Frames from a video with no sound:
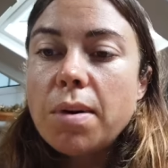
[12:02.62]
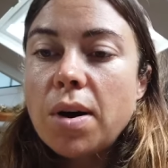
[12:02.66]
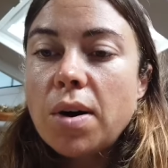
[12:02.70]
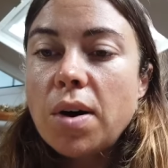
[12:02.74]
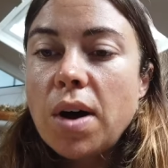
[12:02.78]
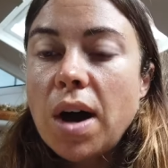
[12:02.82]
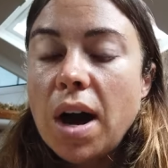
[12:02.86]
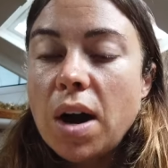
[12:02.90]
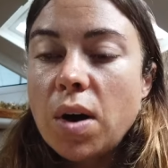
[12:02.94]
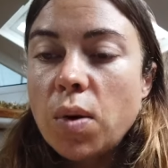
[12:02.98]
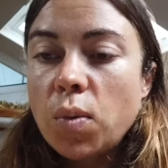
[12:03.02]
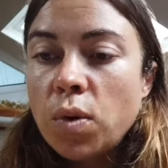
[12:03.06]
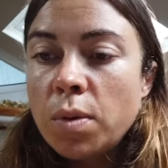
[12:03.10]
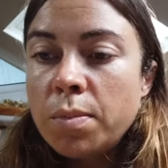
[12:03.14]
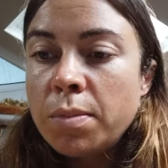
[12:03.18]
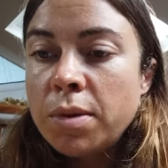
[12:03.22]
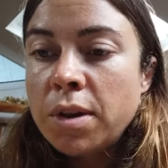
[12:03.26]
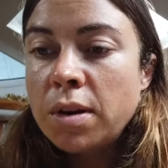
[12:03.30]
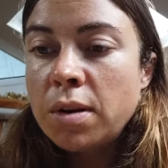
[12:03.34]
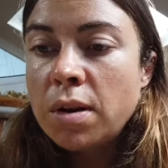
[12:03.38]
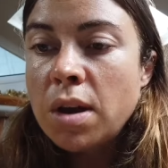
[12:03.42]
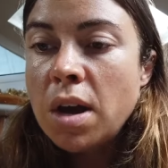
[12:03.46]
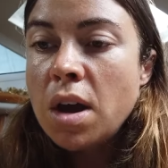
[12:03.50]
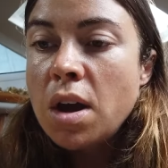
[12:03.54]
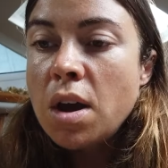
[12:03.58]
about how
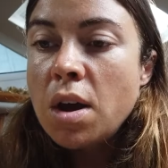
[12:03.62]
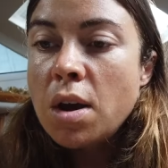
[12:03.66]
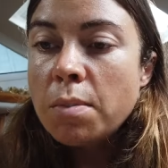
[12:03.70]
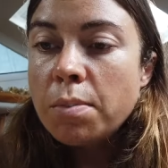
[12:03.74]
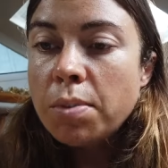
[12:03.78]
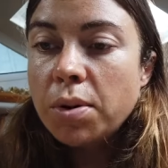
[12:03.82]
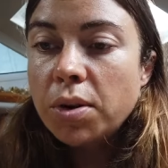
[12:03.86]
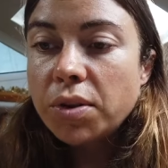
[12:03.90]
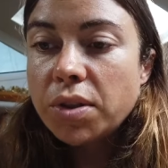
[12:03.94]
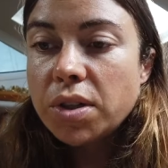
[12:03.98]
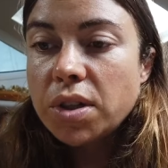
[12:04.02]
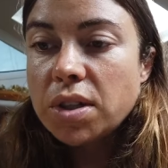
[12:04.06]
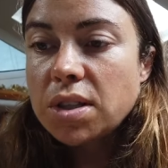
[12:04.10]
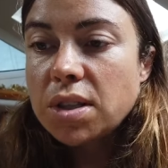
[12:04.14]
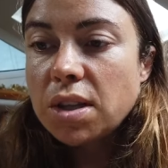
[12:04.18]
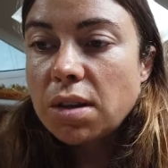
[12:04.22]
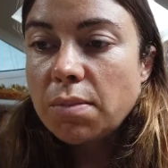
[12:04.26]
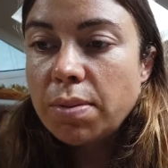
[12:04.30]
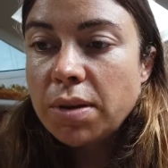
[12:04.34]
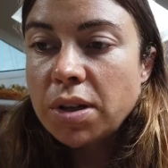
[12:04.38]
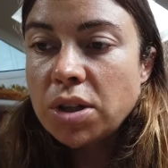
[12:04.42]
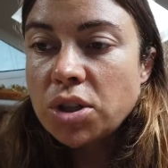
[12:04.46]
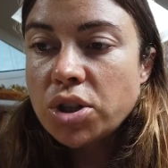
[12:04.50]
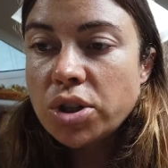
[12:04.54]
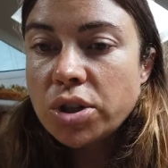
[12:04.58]
women pulled their
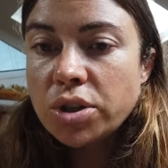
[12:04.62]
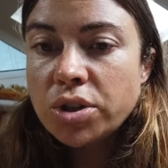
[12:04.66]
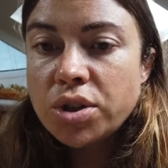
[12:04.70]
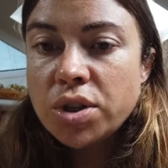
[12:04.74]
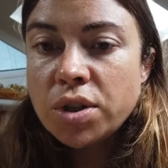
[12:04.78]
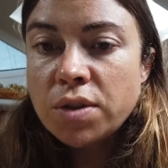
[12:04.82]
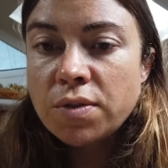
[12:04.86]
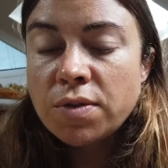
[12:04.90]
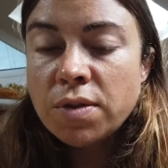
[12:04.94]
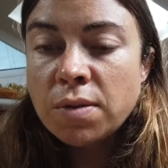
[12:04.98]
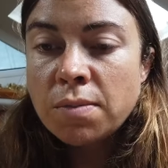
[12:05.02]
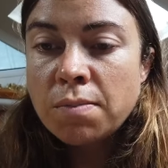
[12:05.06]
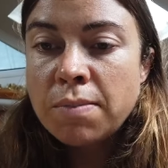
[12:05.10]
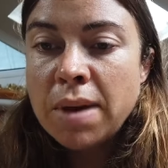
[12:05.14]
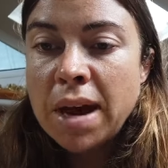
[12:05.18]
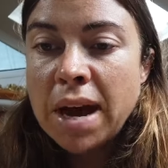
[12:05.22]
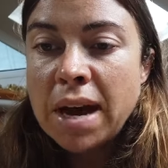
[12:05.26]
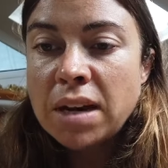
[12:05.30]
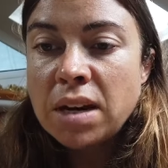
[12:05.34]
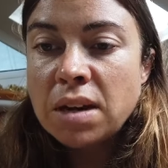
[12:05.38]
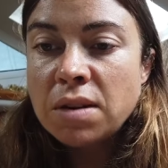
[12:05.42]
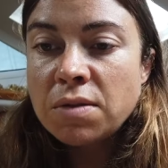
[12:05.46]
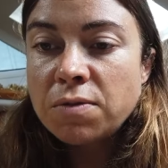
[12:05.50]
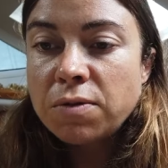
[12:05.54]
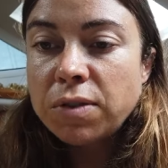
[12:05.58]
sleeping children from
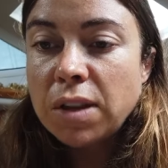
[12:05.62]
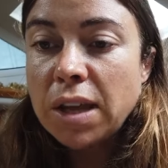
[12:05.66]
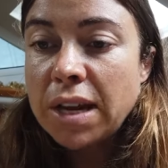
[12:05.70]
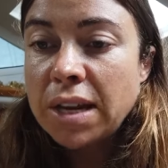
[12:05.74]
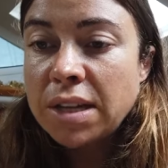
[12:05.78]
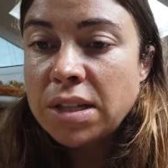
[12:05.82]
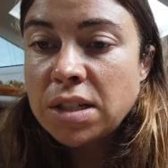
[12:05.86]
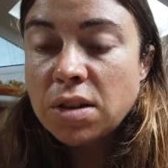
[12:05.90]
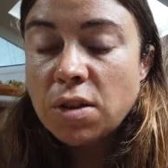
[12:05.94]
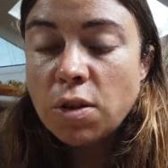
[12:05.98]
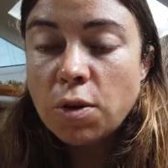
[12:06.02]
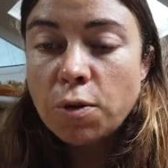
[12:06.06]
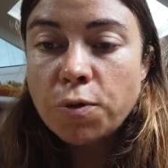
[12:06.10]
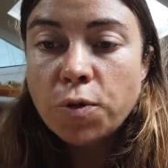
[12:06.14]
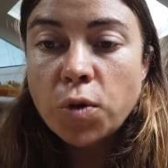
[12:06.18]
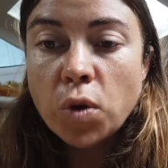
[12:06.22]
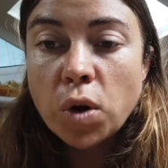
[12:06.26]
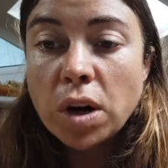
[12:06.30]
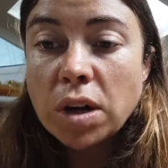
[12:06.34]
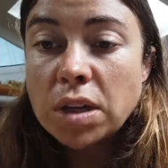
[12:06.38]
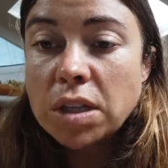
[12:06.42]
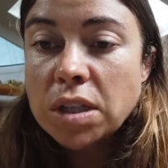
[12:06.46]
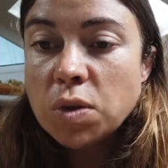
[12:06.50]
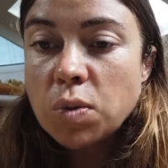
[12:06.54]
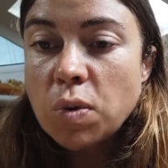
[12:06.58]
bed and fled into the
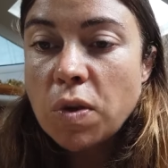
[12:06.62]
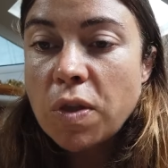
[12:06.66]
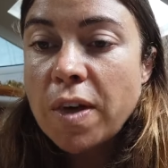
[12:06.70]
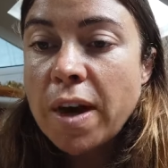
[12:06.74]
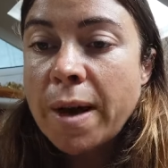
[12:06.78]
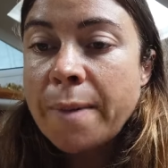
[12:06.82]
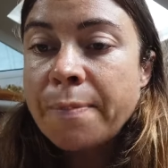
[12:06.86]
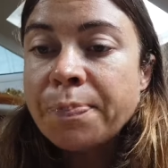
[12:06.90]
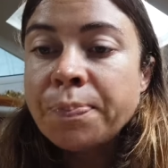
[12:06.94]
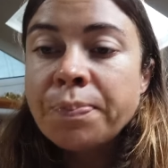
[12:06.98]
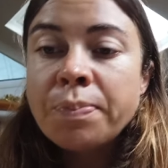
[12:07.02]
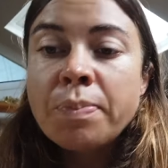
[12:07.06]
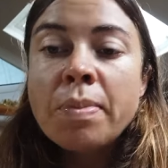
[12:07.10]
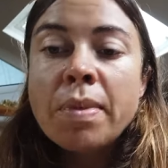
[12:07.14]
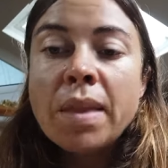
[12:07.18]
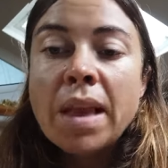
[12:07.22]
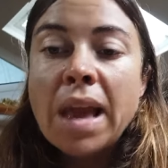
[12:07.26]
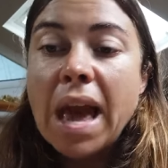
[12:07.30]
forest with them,